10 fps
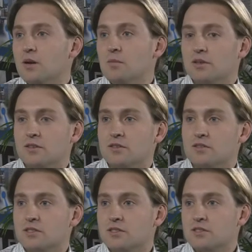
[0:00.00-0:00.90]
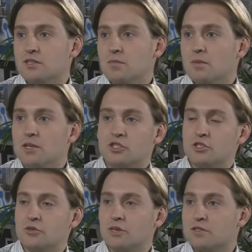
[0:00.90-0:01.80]
But there's there's not much
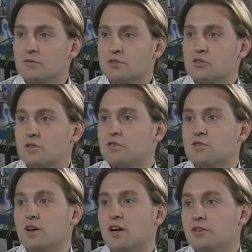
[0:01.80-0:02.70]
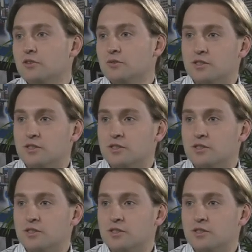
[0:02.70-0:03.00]
to it. It's surface value.